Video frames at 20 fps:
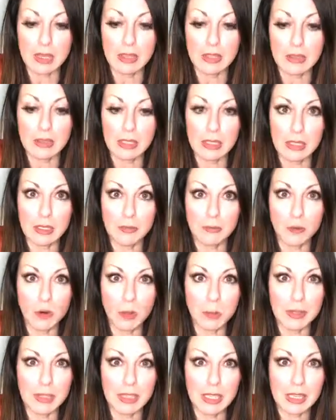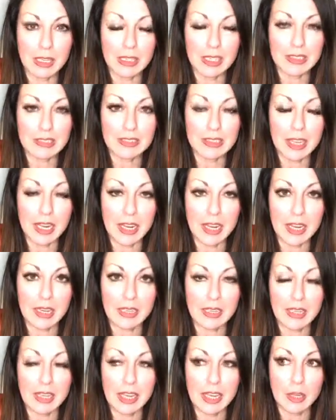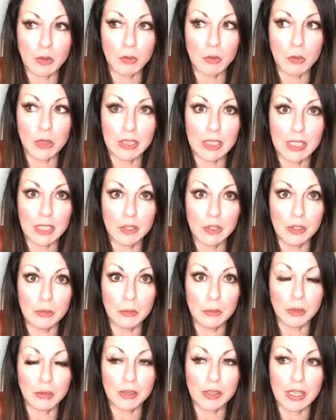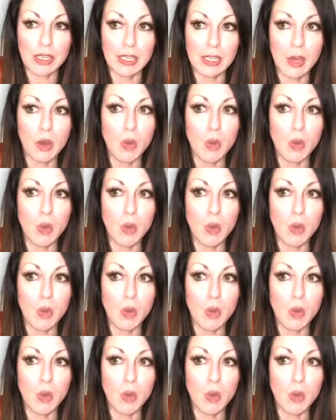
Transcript: the formula inside a really good movie,